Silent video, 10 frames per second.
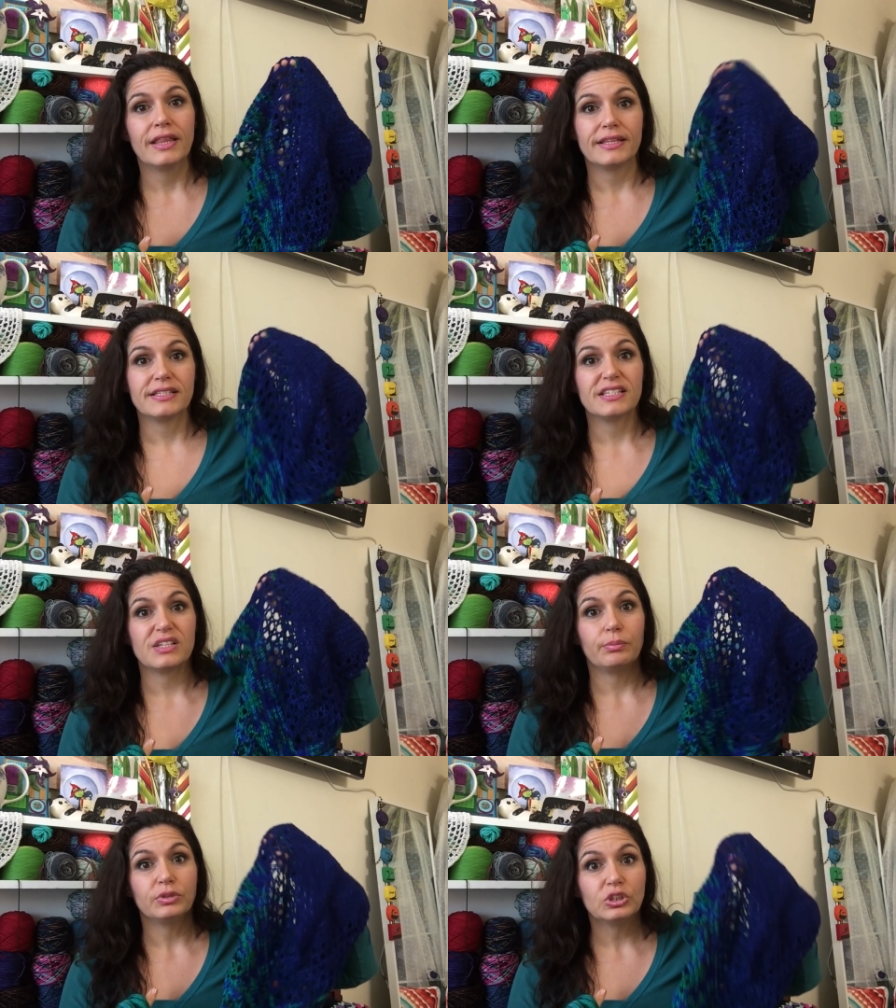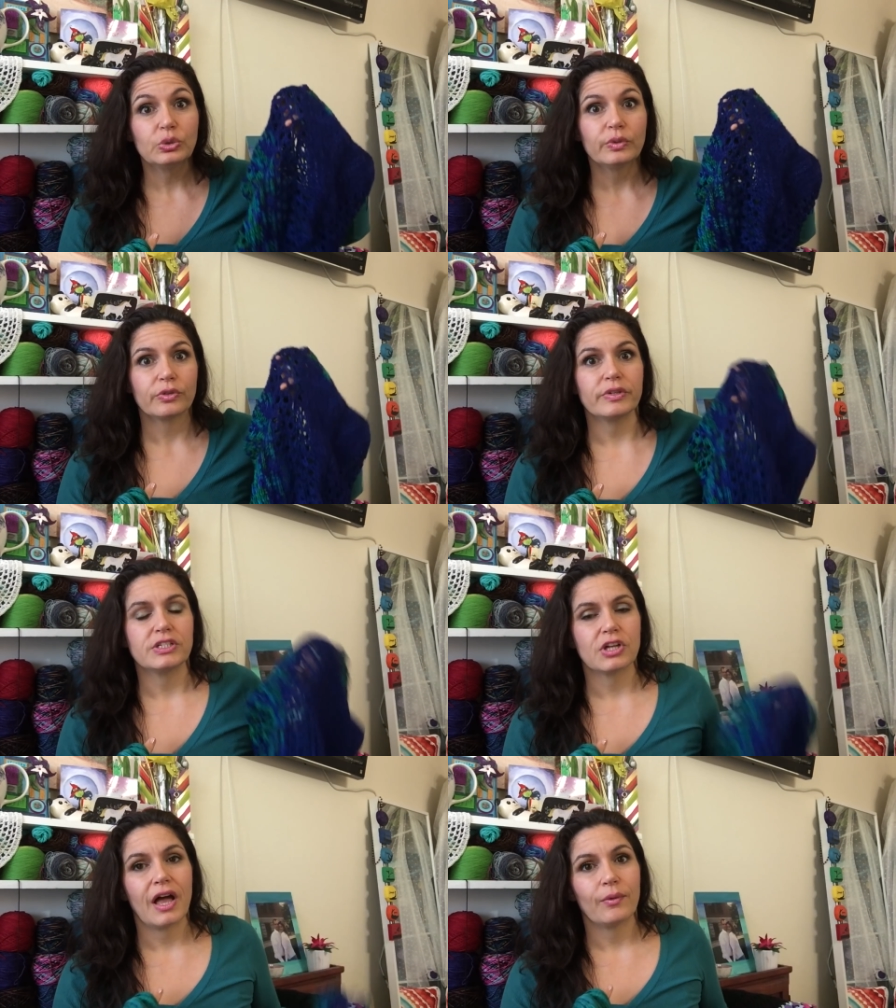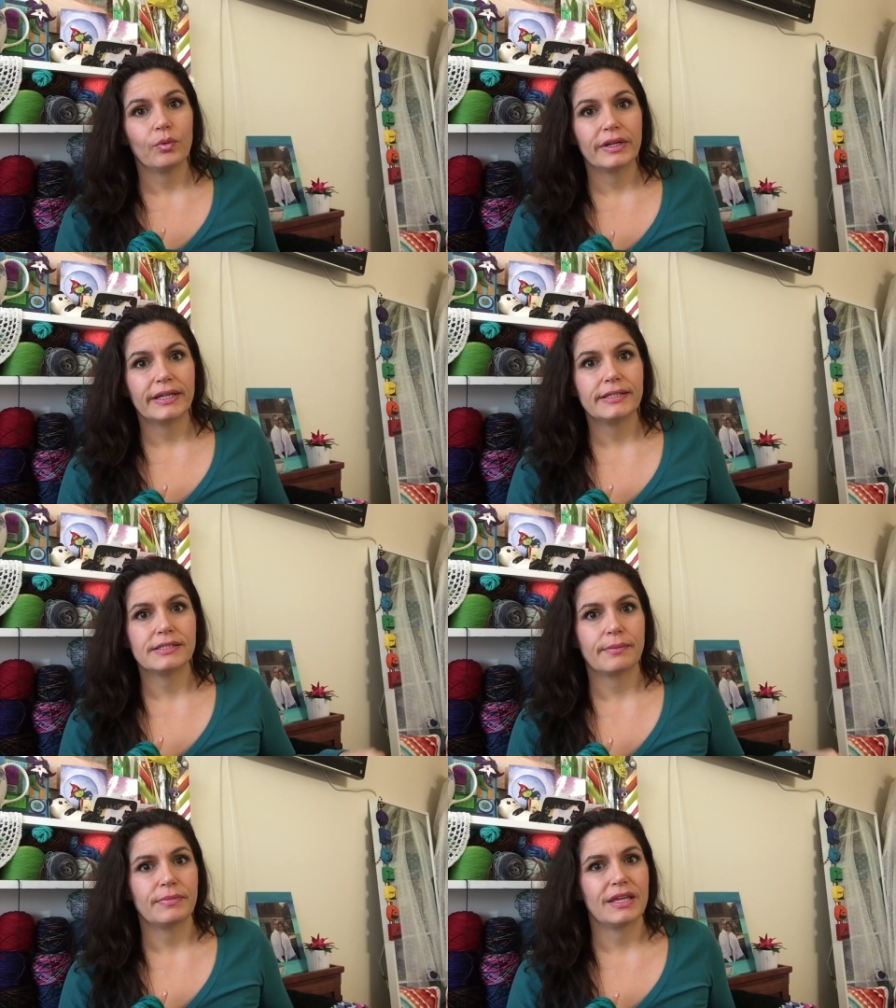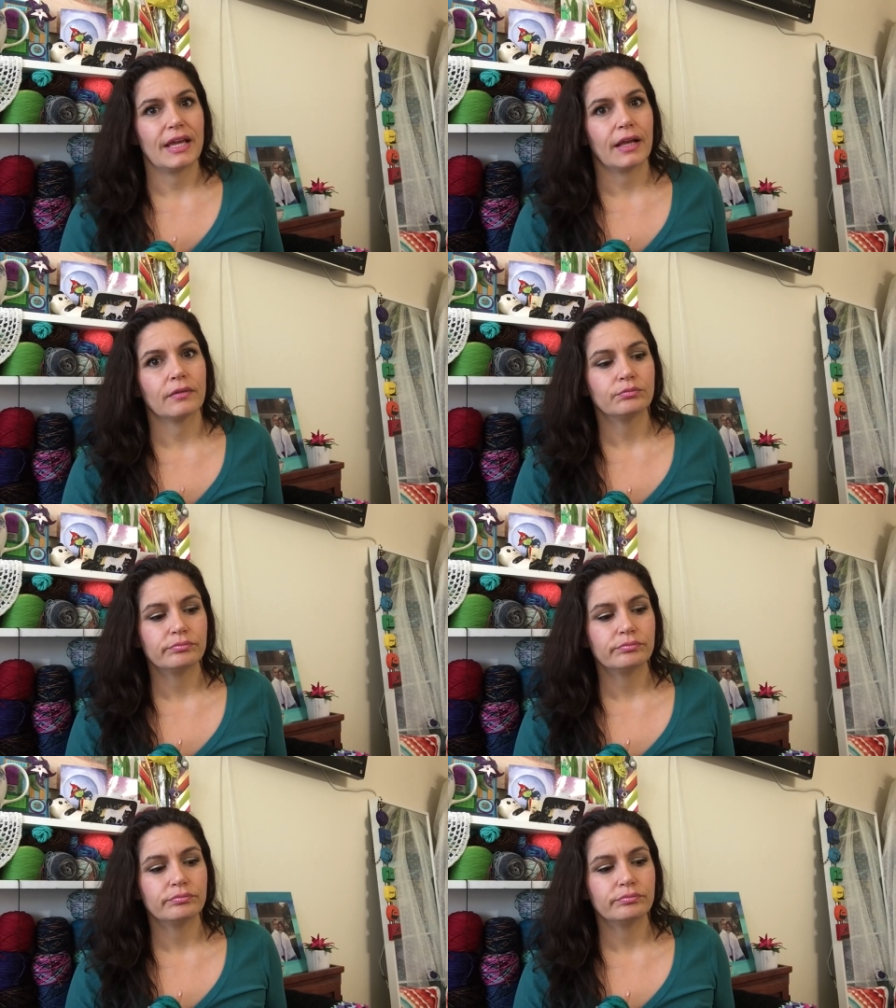This is a blue and green shawl. I wanted something